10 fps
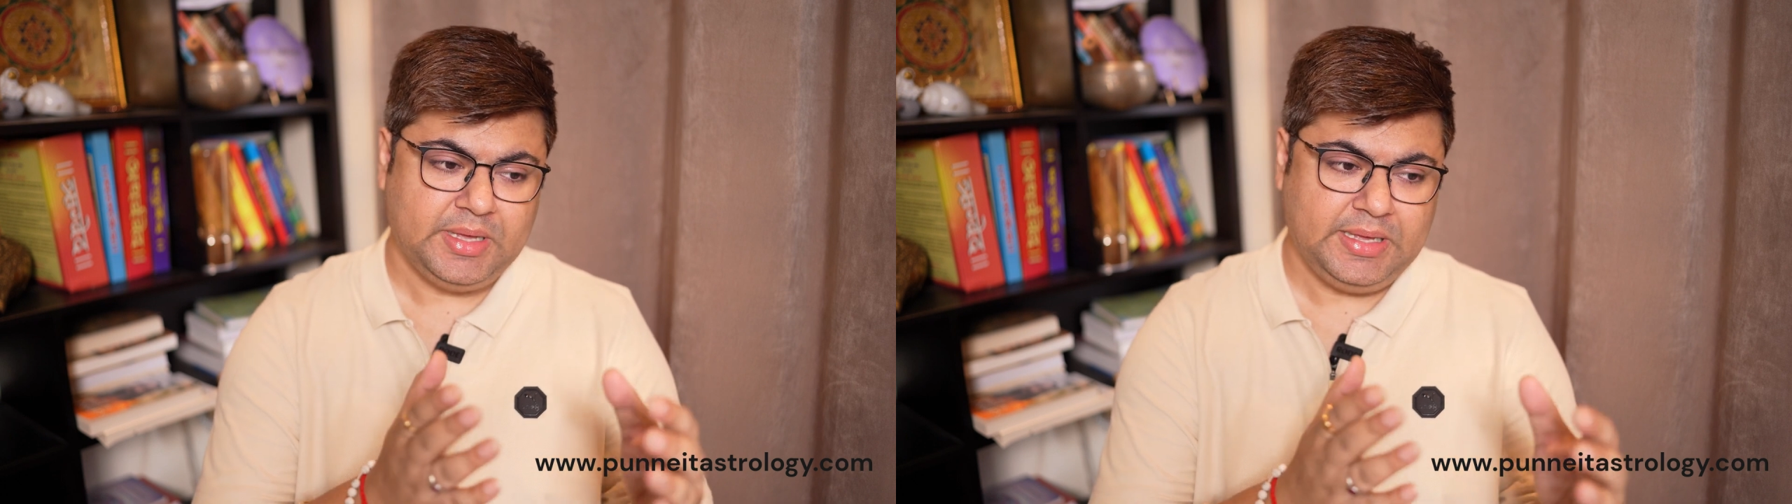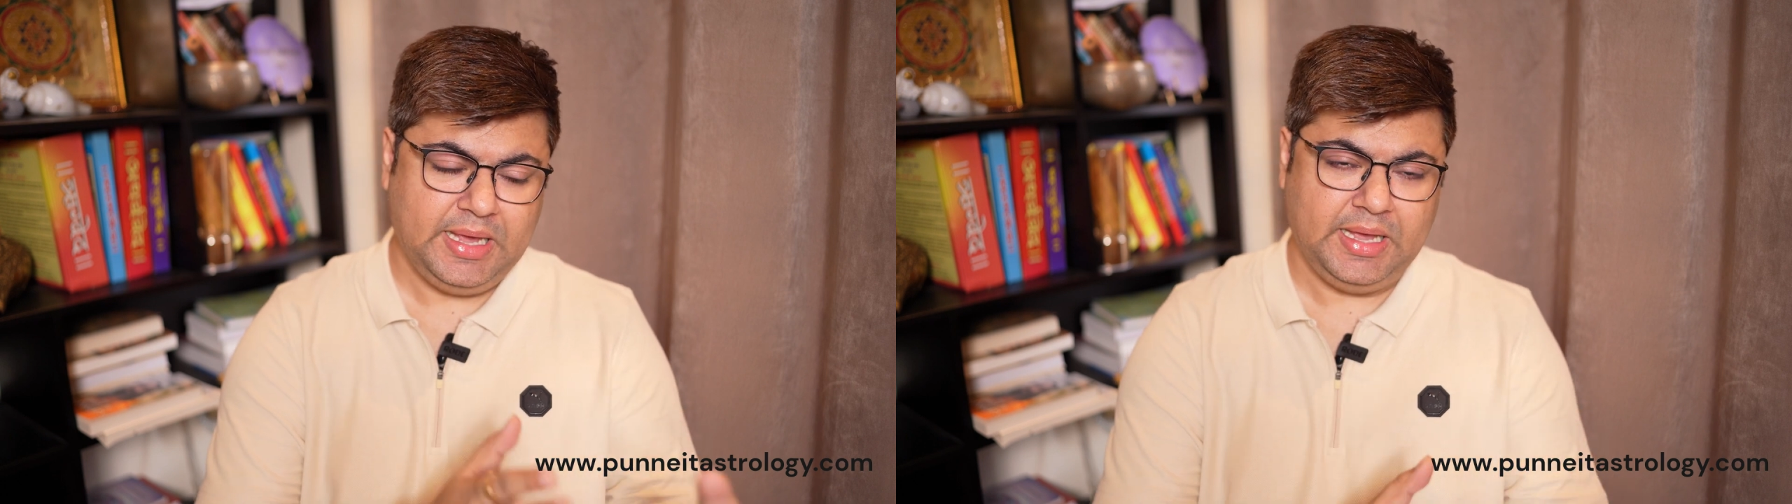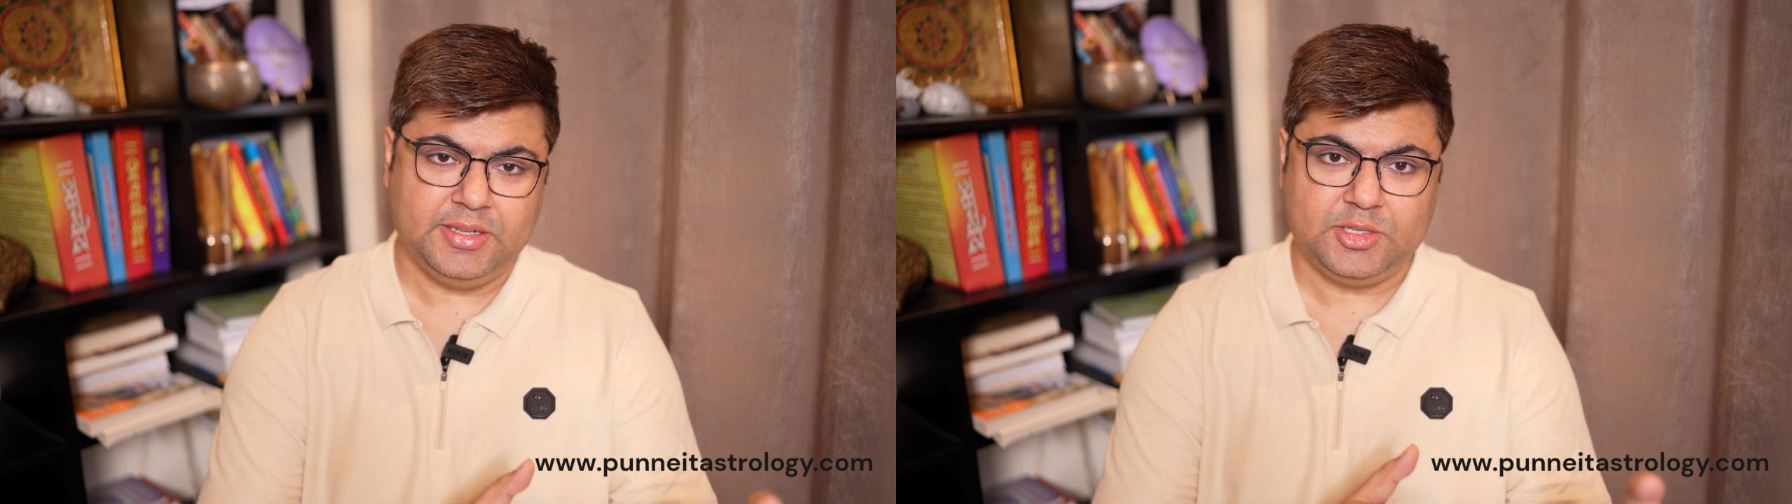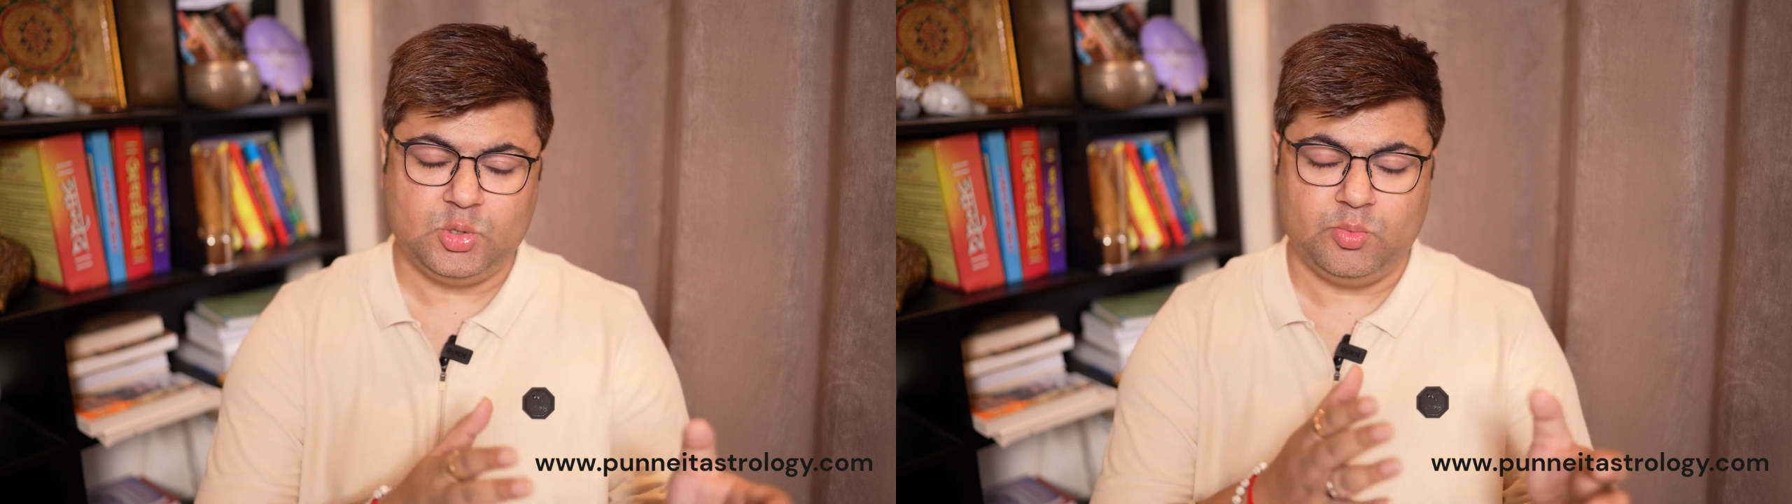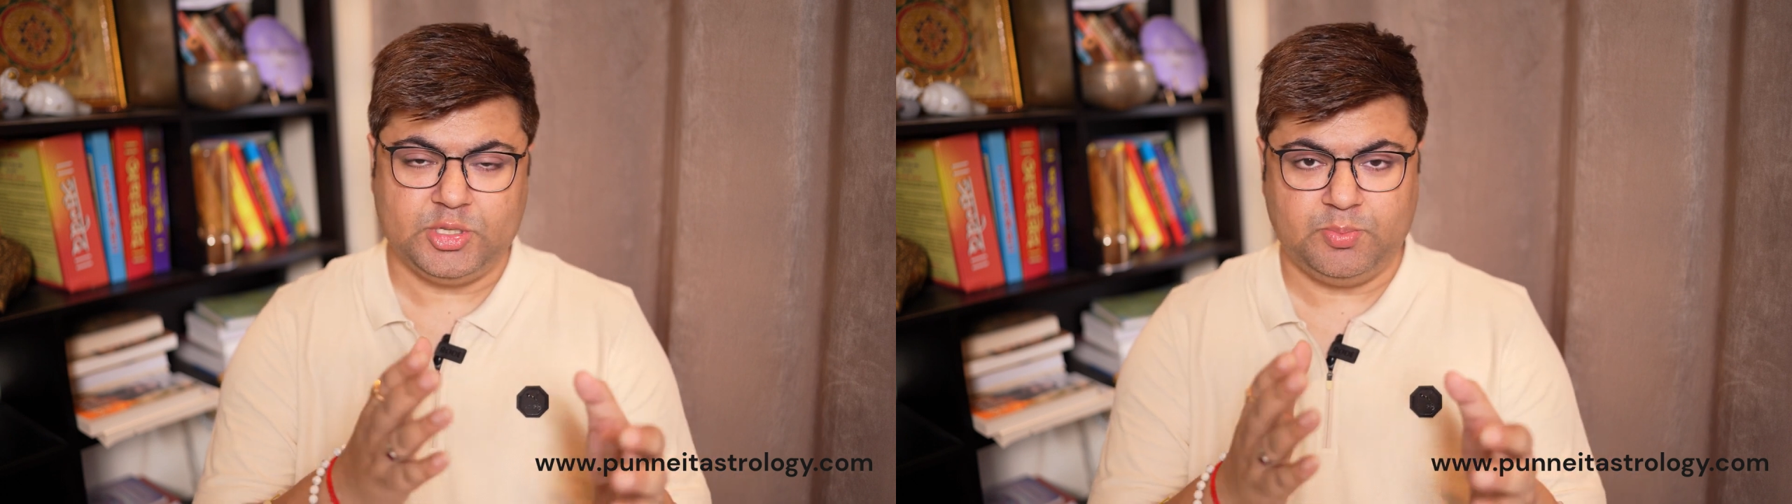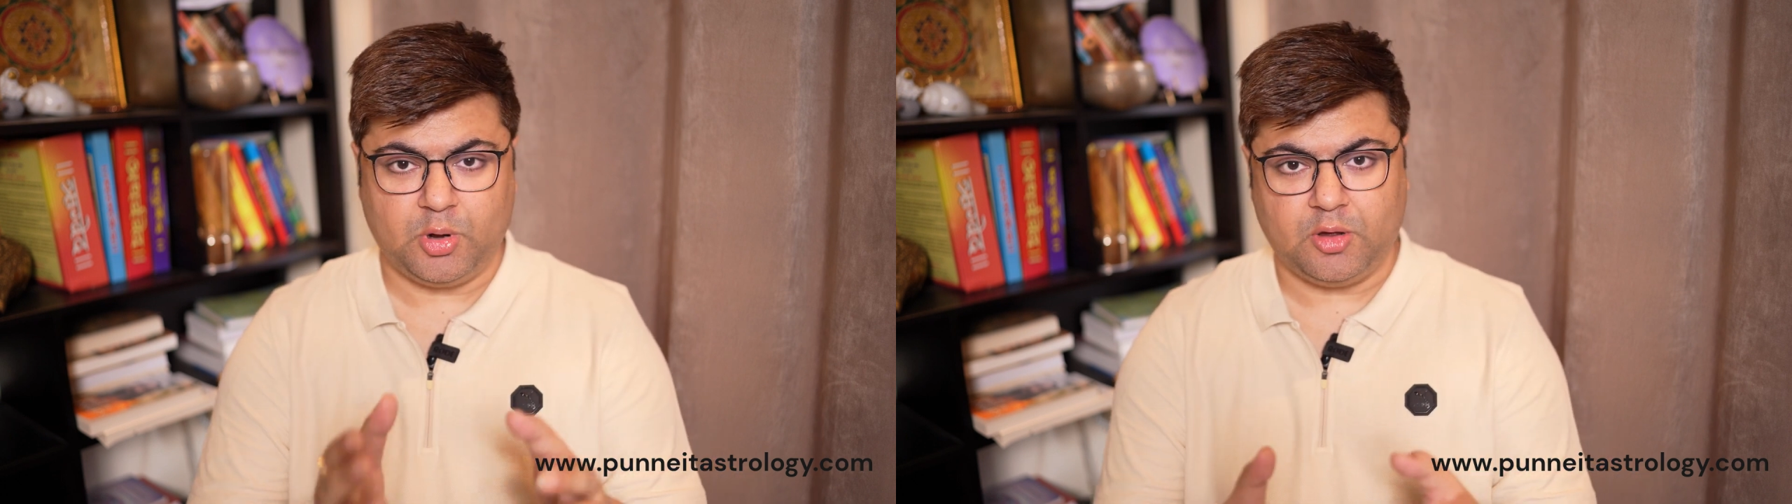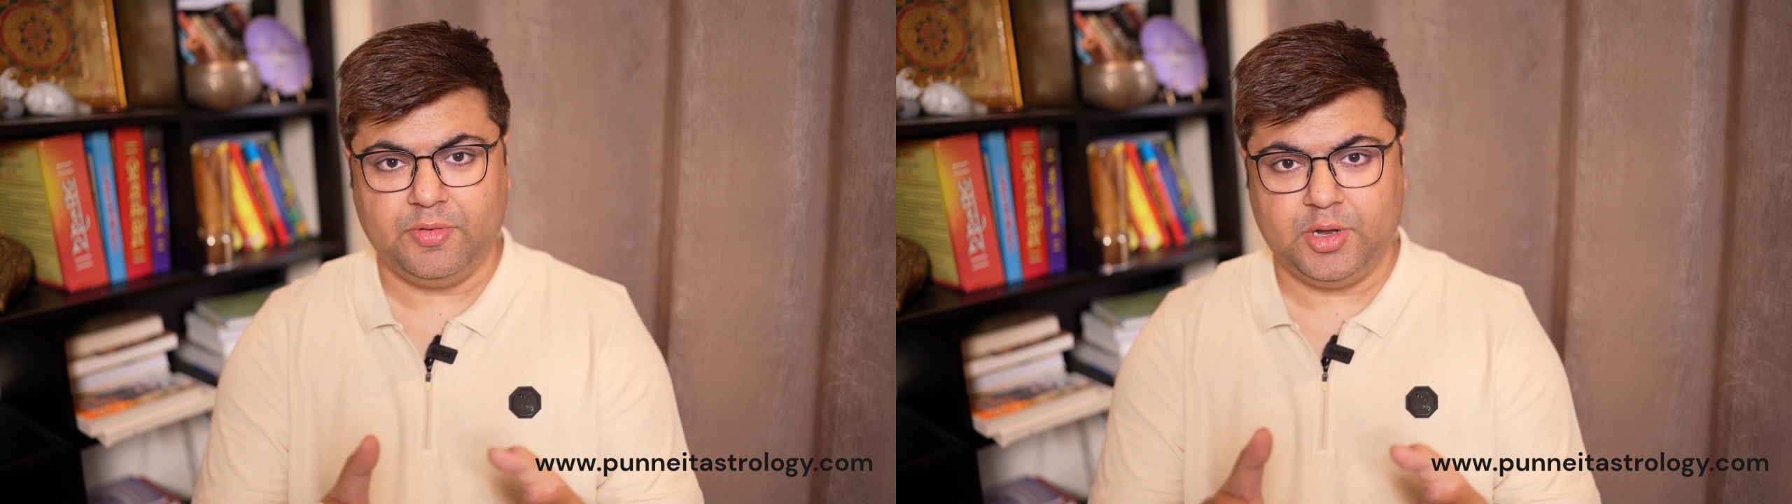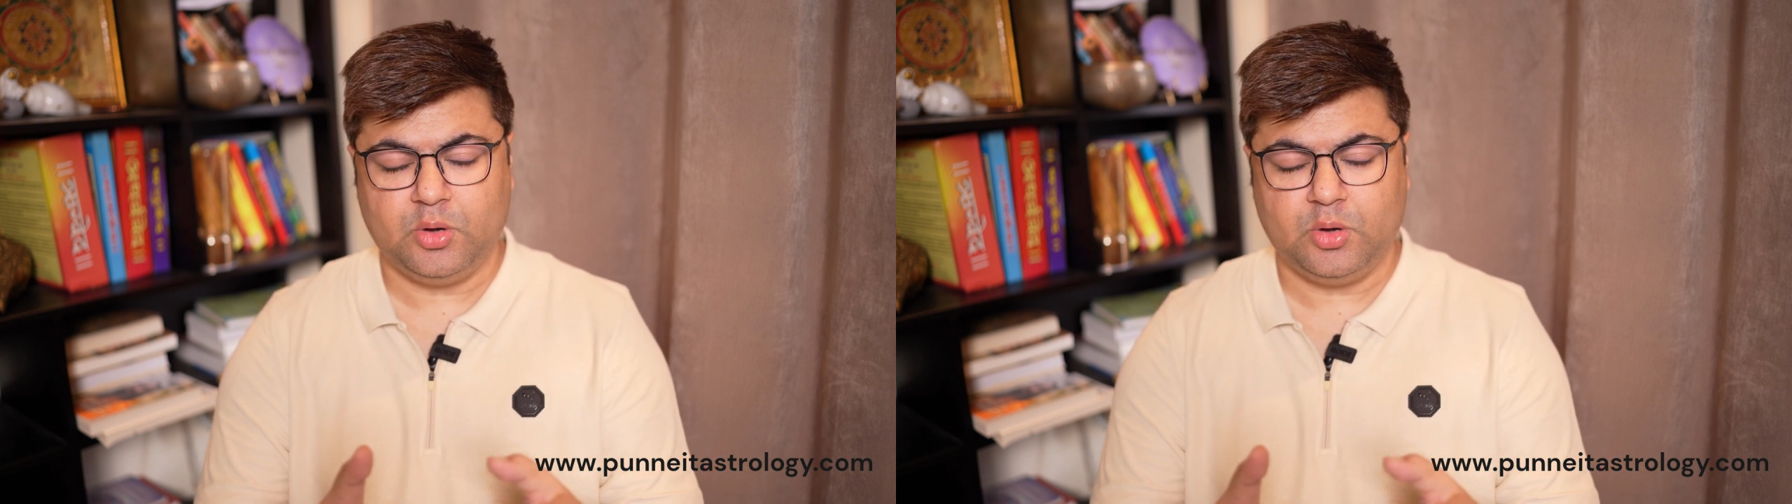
gains, towards profit,